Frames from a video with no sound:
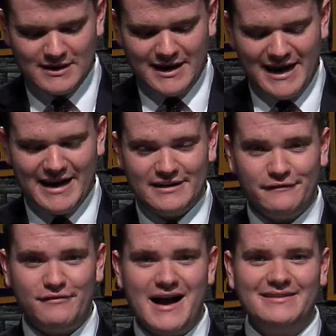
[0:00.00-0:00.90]
And
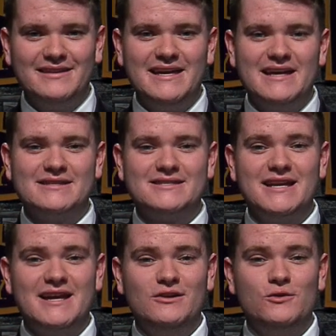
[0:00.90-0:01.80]
finally, in
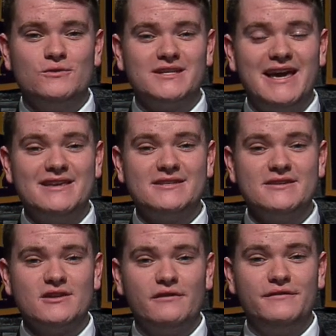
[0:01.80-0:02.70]
state news,
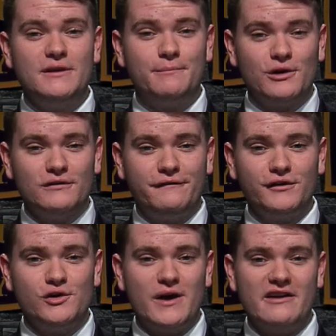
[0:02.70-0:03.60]
cases of the bird
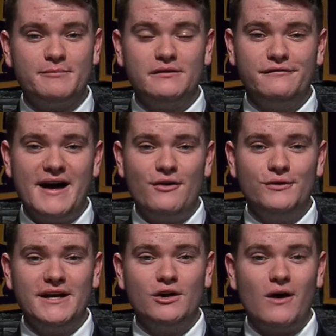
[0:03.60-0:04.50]
flu have been found
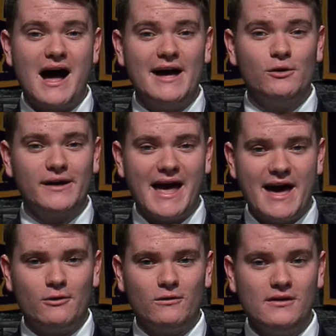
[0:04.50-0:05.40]
in Ohio
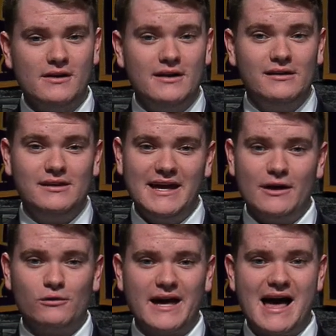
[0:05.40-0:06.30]
cattle. The
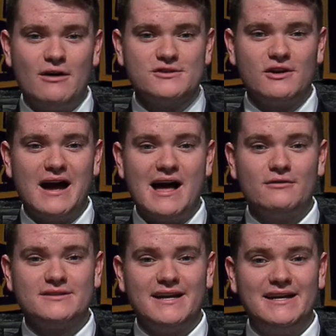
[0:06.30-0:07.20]
ill cows are
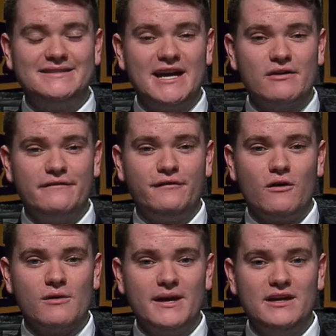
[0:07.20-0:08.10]
housed at a dairy
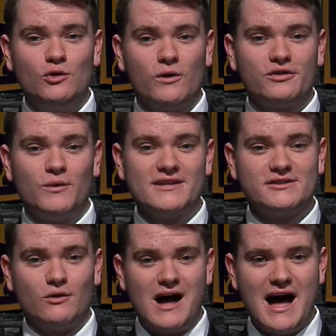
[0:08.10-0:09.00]
farm in Northwest
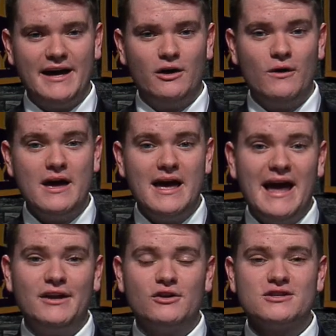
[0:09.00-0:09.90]
Ohio
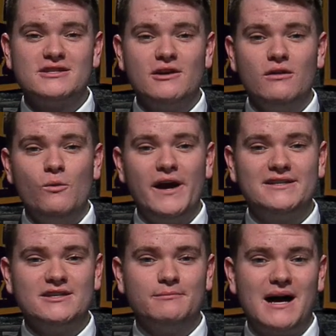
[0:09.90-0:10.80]
and are still
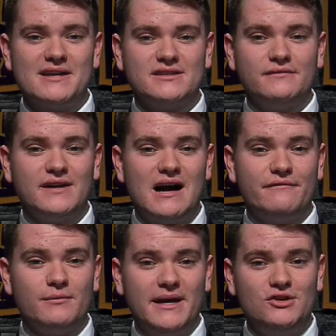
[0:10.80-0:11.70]
awaiting positive
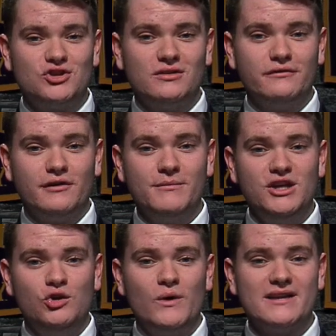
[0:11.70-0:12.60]
confirmation from the
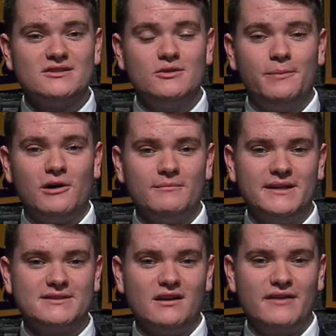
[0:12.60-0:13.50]
U.S.
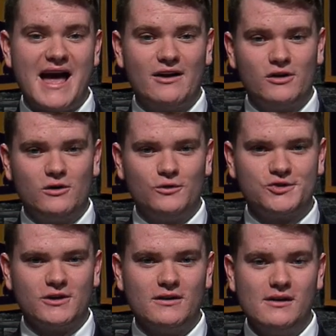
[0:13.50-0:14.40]
Department of
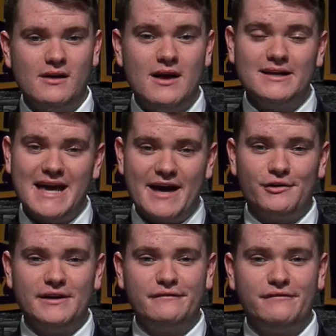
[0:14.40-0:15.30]
Agriculture.
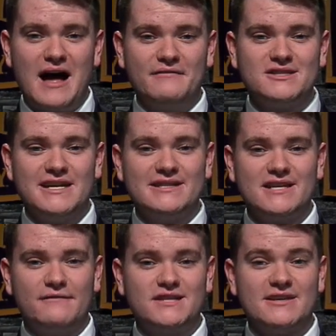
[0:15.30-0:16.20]
Cattle in 5 states
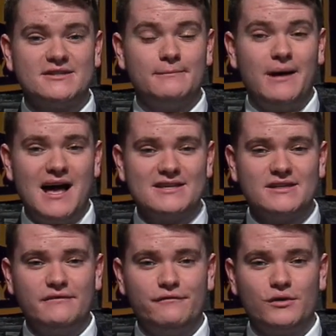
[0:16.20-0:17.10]
have tested
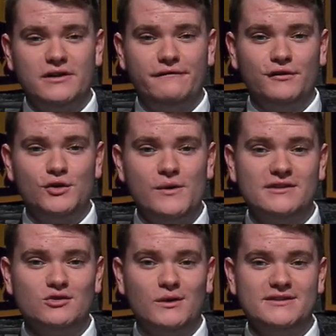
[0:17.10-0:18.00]
positive for the flu in
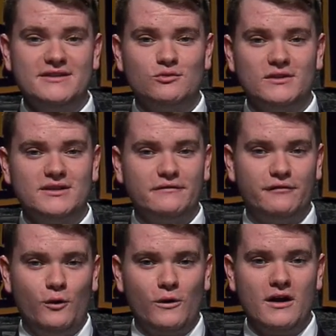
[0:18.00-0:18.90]

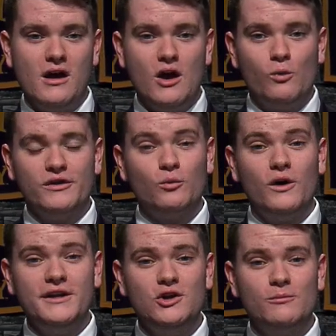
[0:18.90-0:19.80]
2024, with
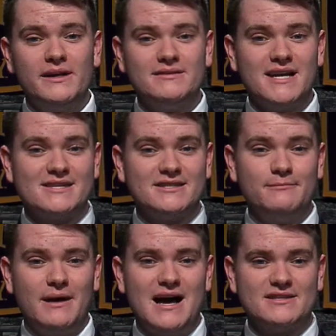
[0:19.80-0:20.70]
one human testing
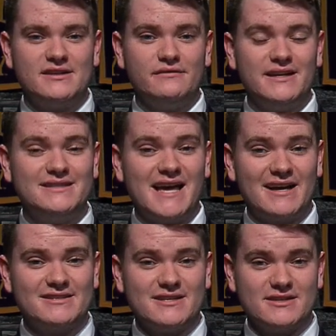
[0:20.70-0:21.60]
positive in
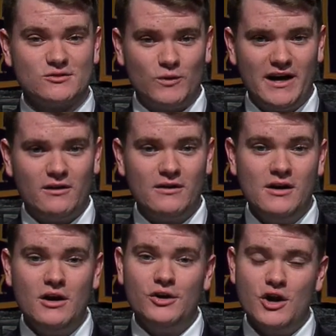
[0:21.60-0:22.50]
Texas as well.
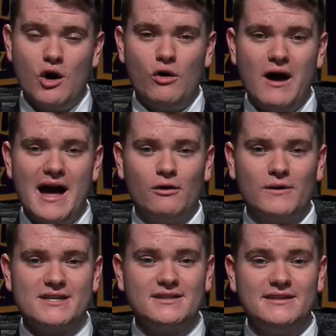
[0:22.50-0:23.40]
No Ohio
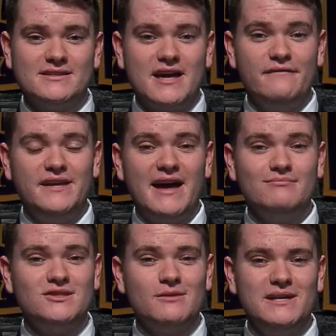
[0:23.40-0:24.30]
residents have
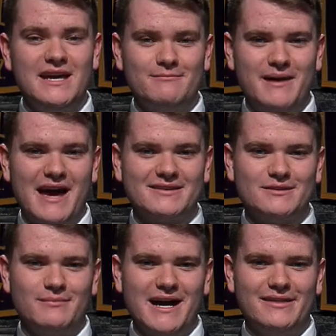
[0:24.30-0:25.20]
yet to be
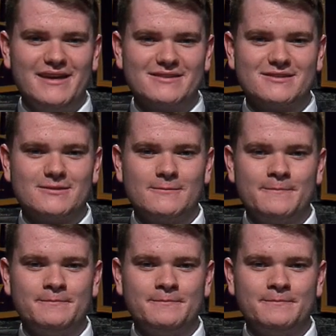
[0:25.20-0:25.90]
impacted by this.